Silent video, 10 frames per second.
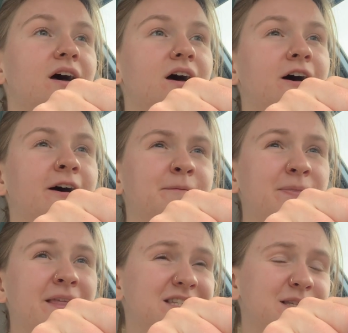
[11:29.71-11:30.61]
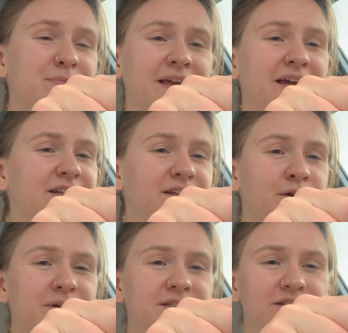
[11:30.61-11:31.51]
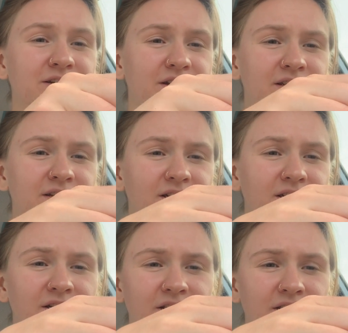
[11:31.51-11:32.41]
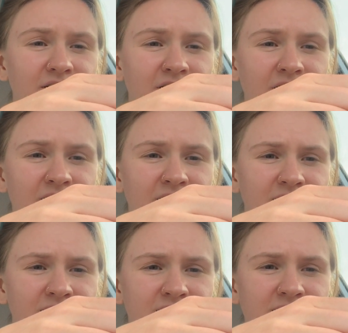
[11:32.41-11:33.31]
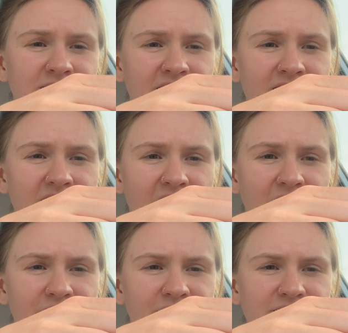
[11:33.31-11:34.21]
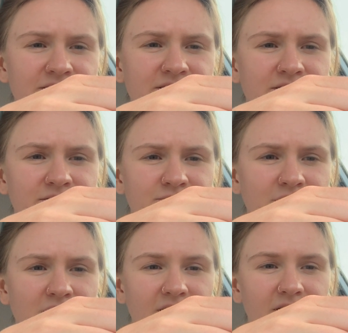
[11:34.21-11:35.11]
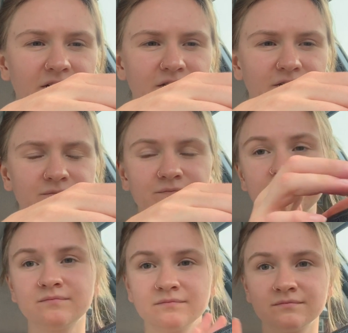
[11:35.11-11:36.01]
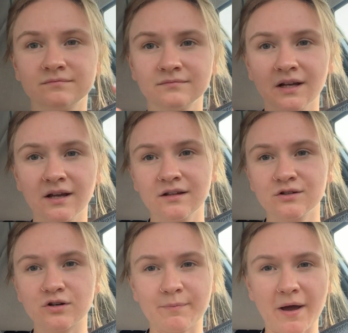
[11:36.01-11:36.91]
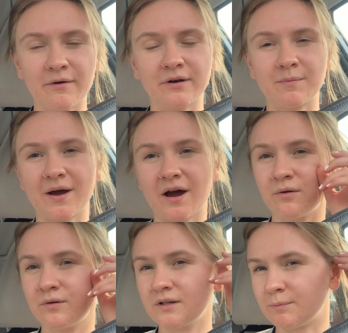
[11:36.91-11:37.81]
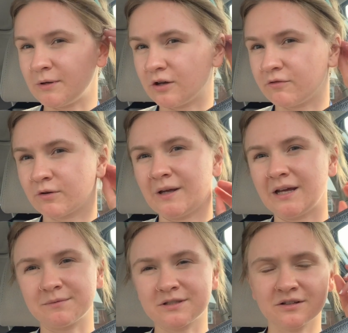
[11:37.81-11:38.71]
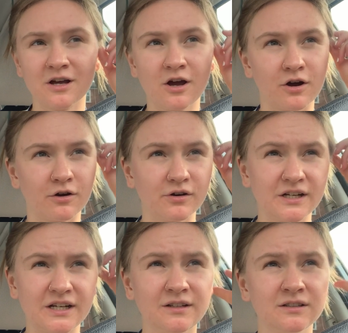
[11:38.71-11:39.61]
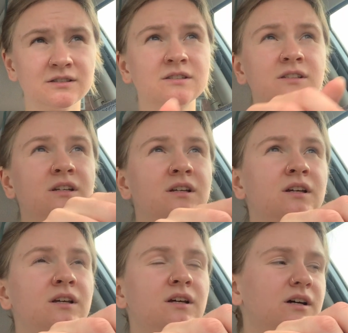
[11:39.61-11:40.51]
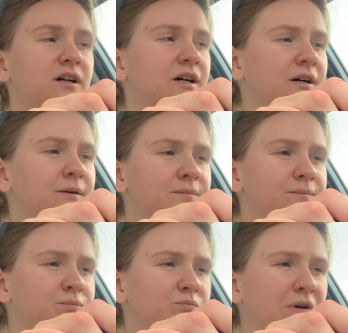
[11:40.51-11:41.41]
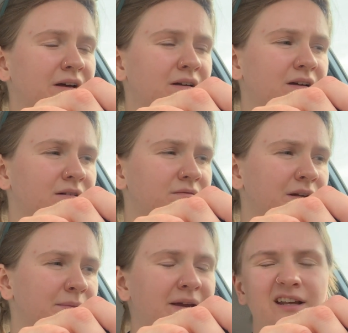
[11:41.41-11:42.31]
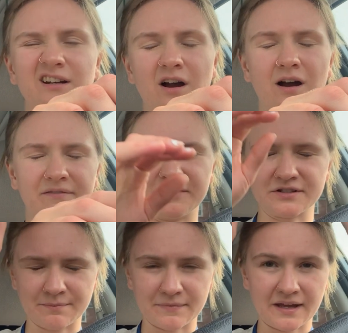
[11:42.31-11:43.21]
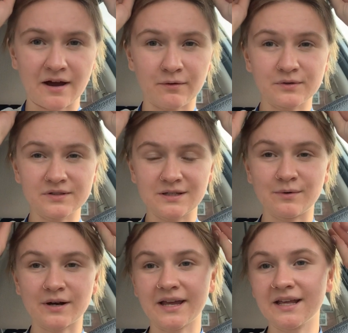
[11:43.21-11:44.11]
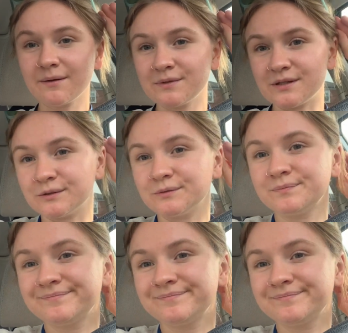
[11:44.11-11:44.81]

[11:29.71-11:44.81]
Um, that's the plan. You know, it's a good, a good uh, Sunday errands little trip out and about. It'll be good for me. I'm still not hungry, um, but I might get a coffee or something out. We'll see what I get up to.